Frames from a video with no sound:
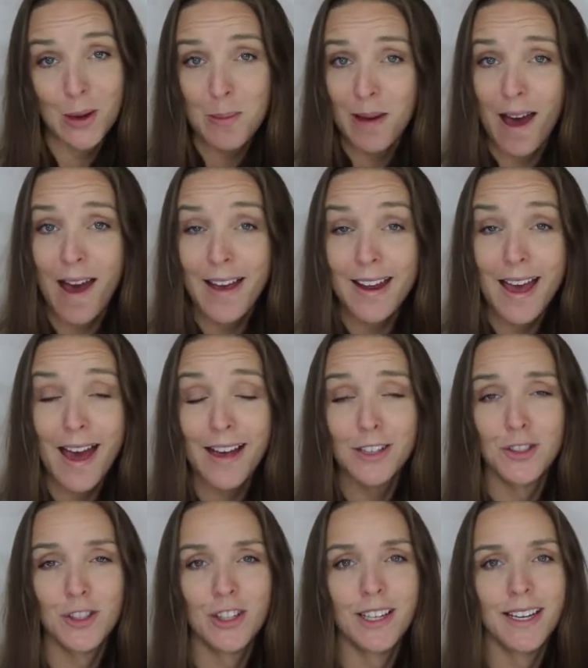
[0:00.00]
but I
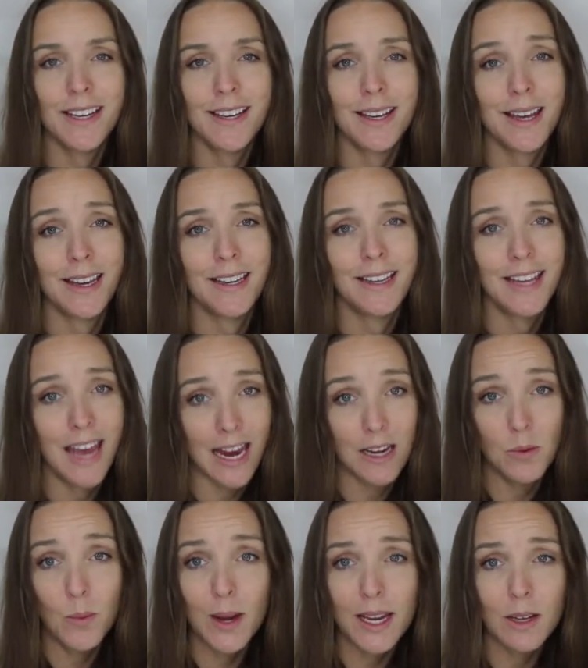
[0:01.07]
actually can
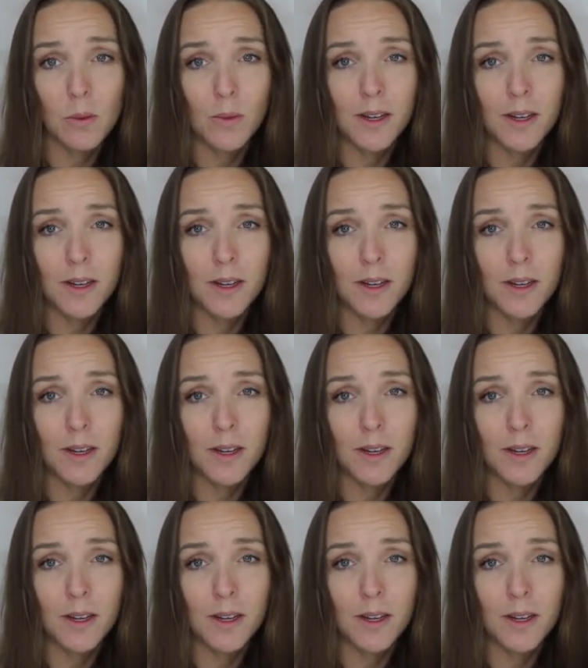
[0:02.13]
gain weight